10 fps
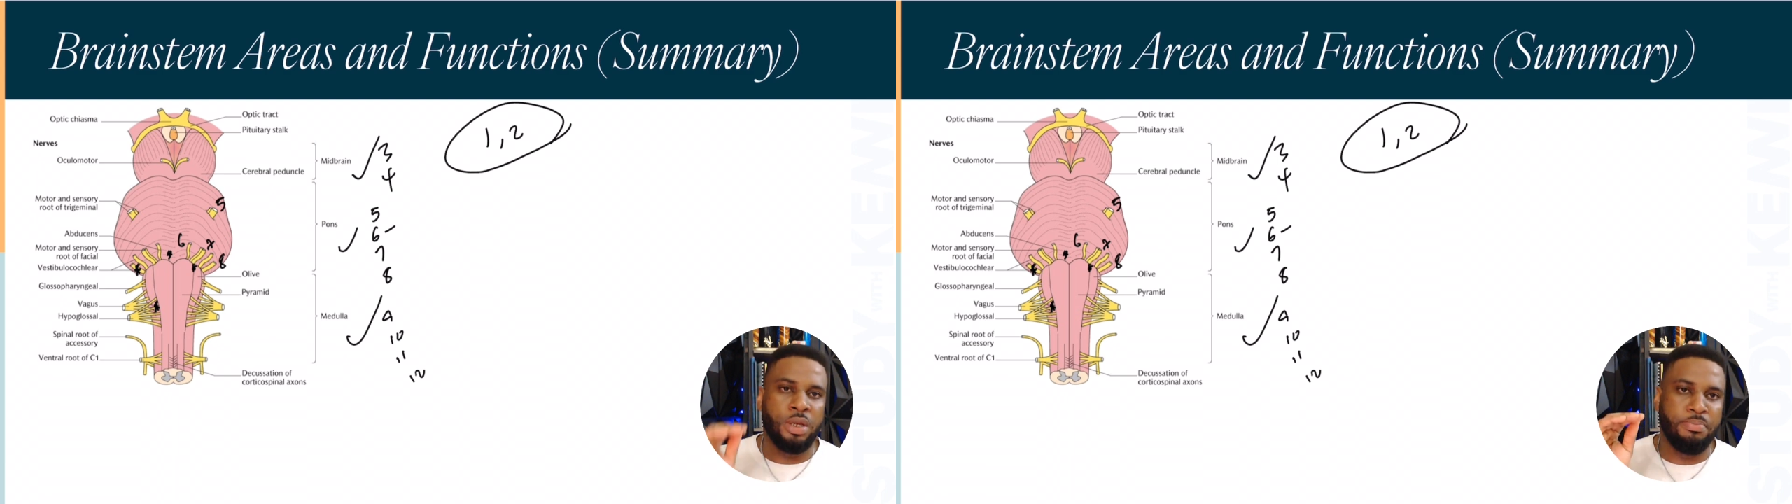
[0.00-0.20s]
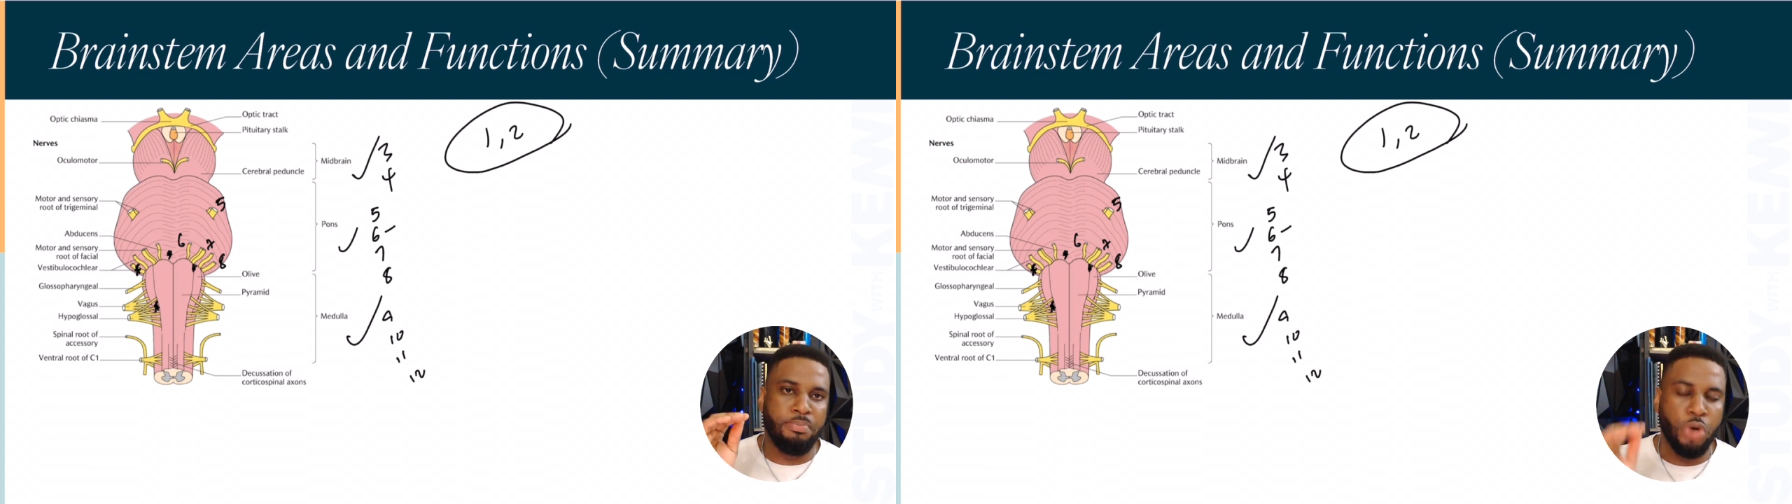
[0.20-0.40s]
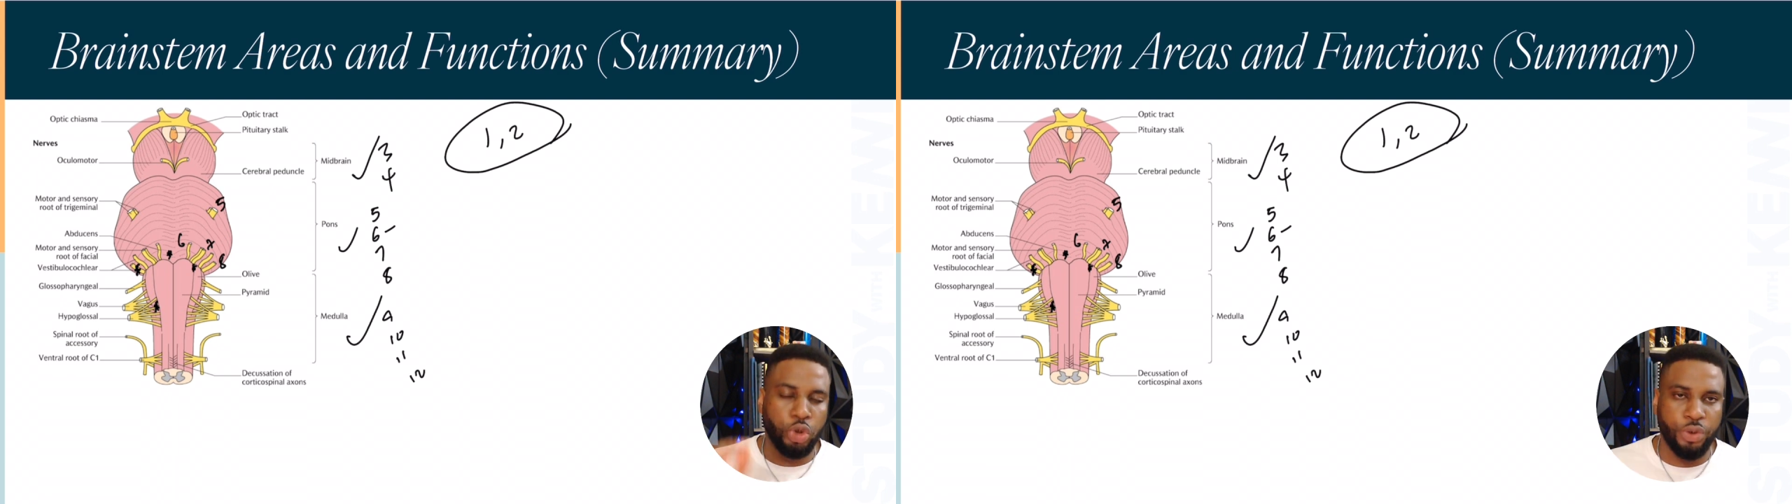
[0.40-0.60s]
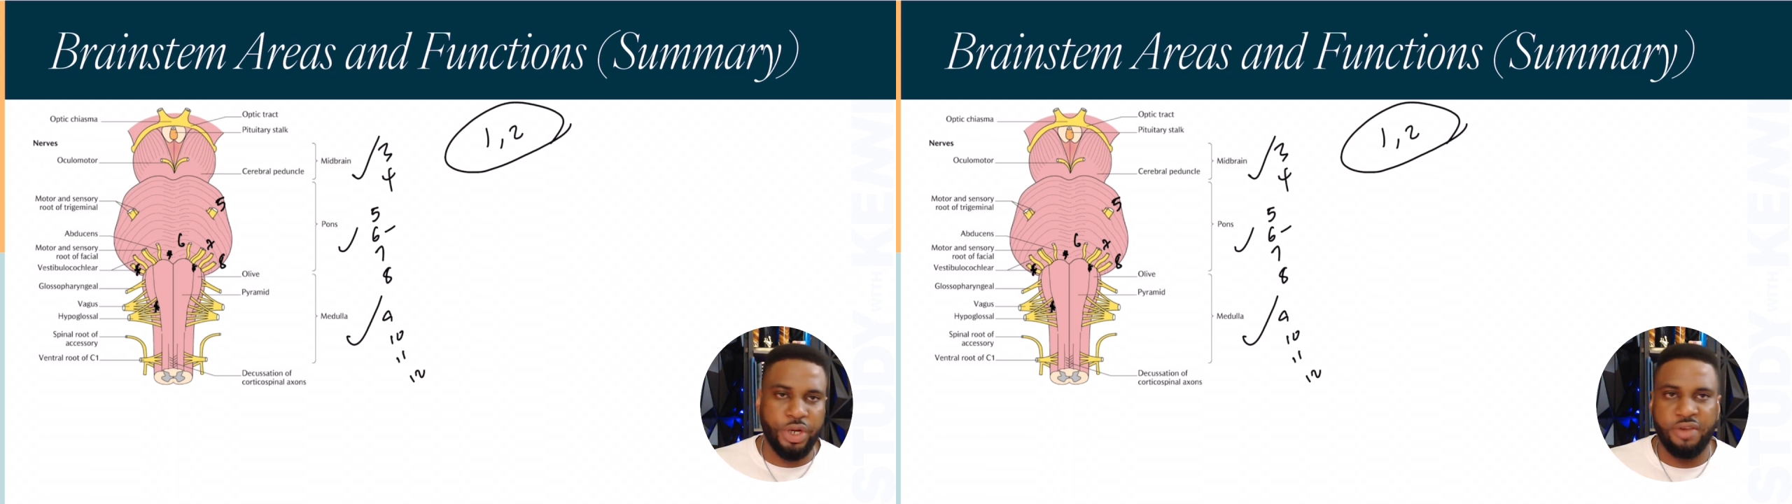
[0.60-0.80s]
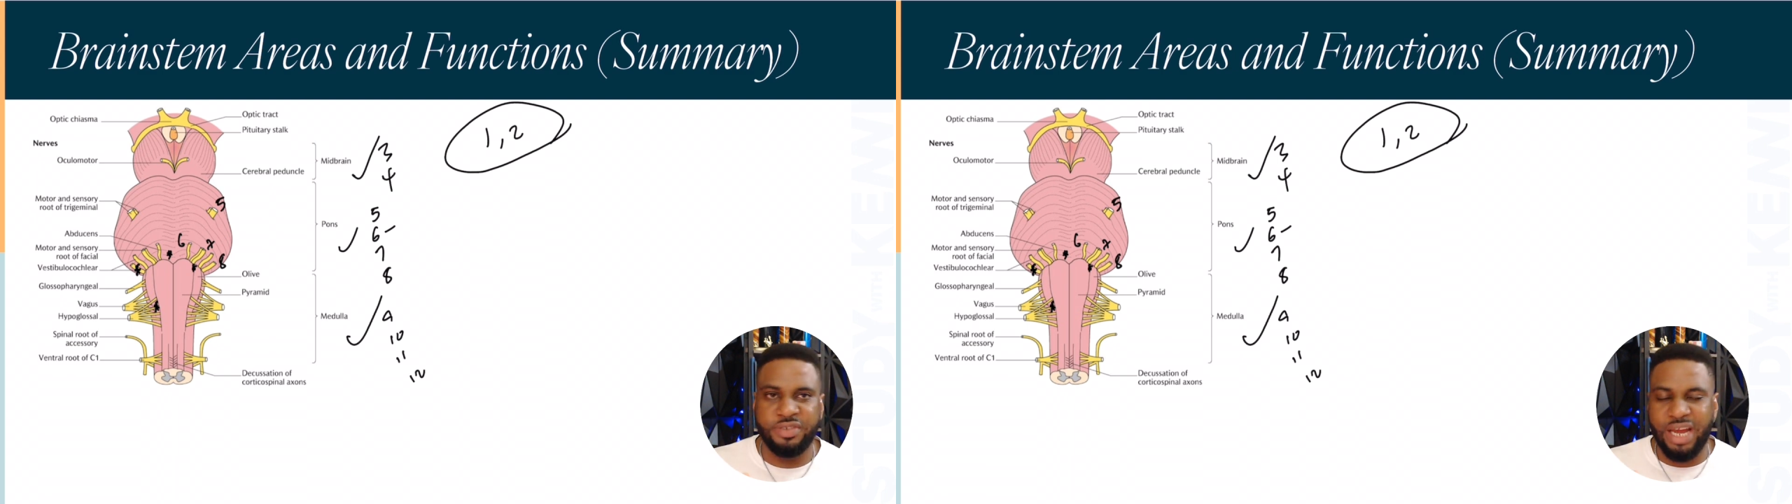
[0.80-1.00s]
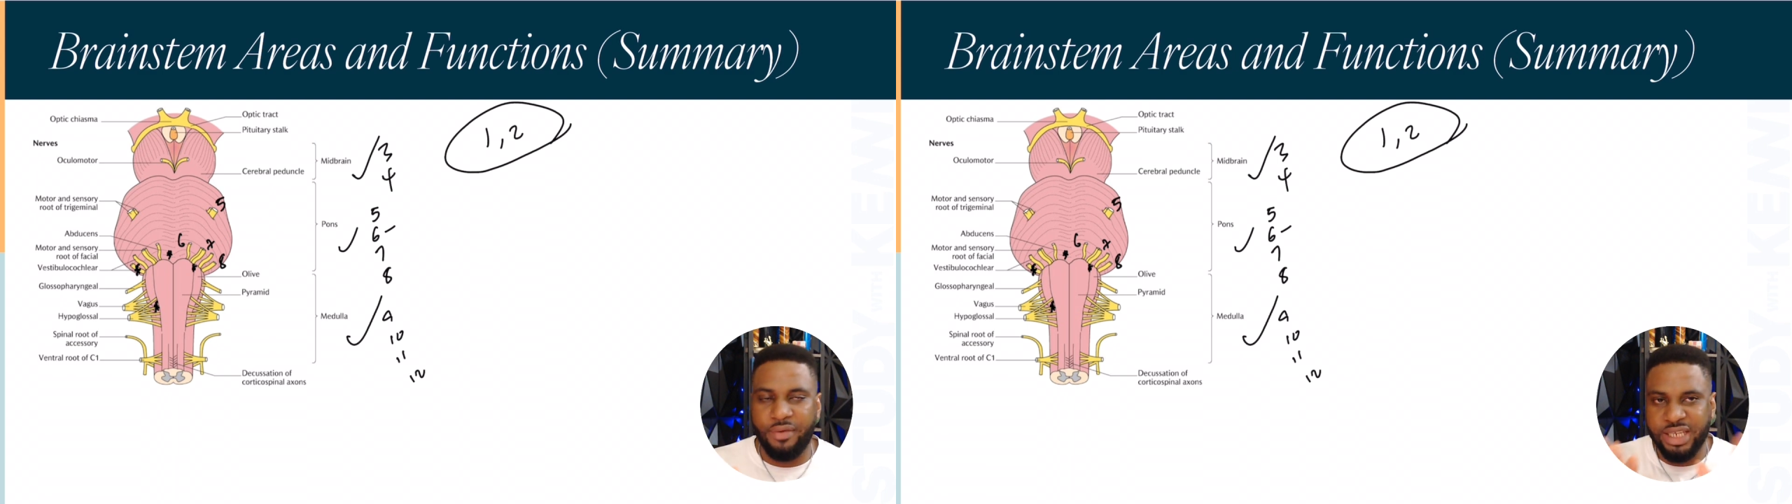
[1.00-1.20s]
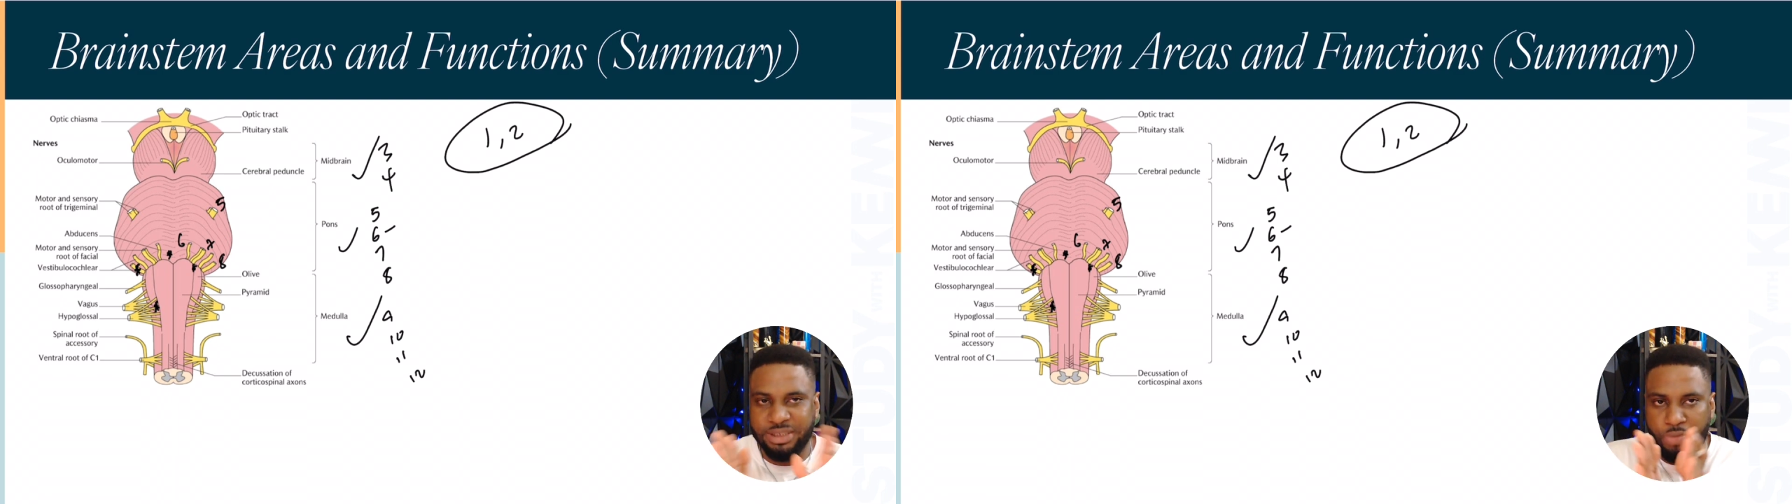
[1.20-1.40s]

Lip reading: motor nerves arise